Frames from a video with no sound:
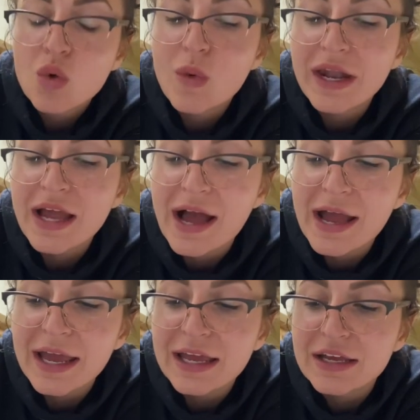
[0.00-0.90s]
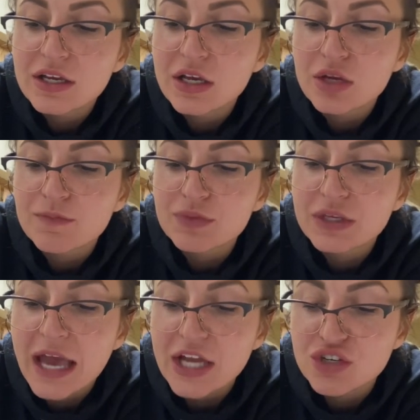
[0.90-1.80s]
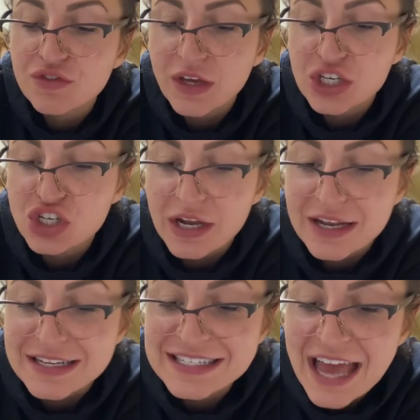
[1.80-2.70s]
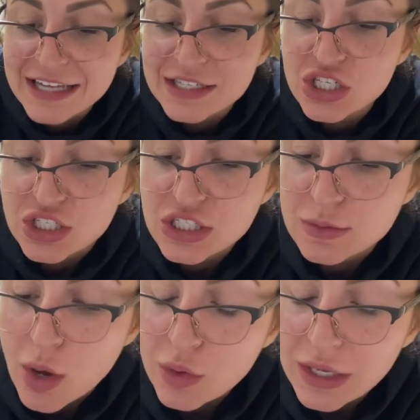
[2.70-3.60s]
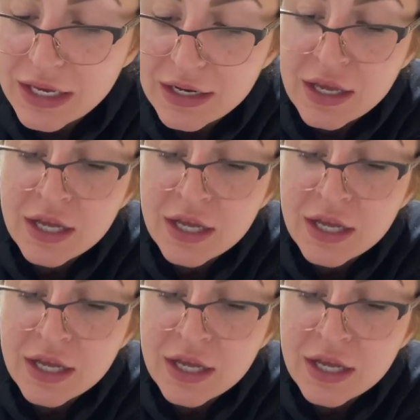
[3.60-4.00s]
when I catch fish and intend to smoke it,